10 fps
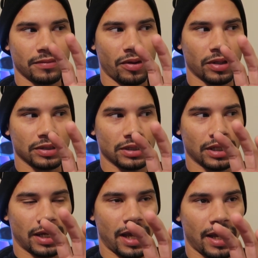I think it's like
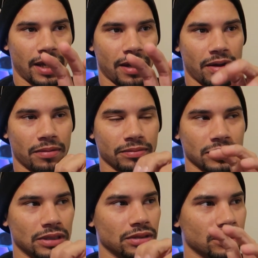the
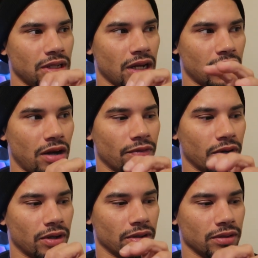cam, it's not
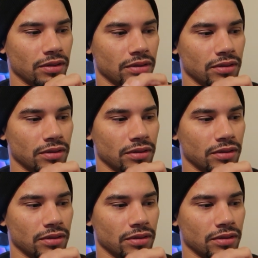cover,